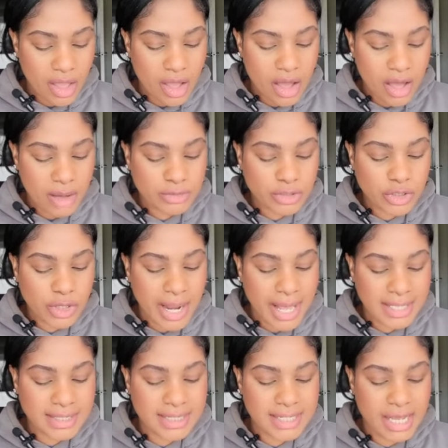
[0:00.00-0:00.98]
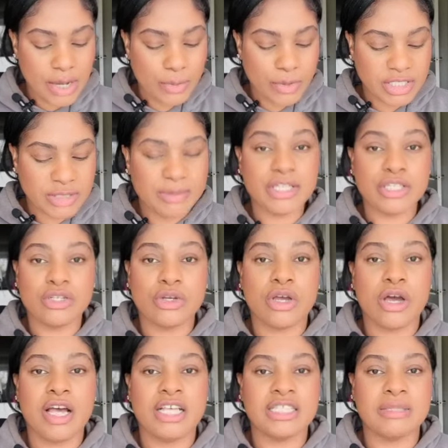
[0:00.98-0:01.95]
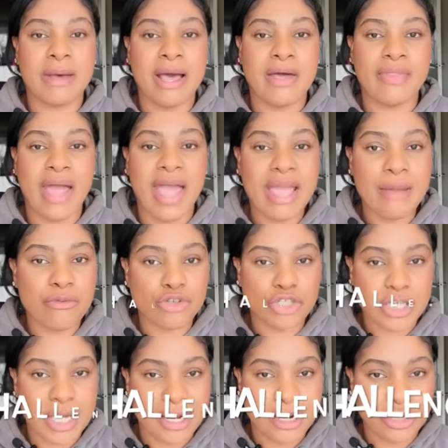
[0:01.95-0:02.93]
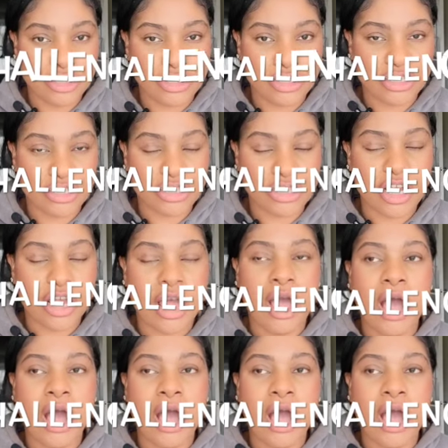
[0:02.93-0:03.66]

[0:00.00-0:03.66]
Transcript: um so lastly i want to speak to you guys about the april challenge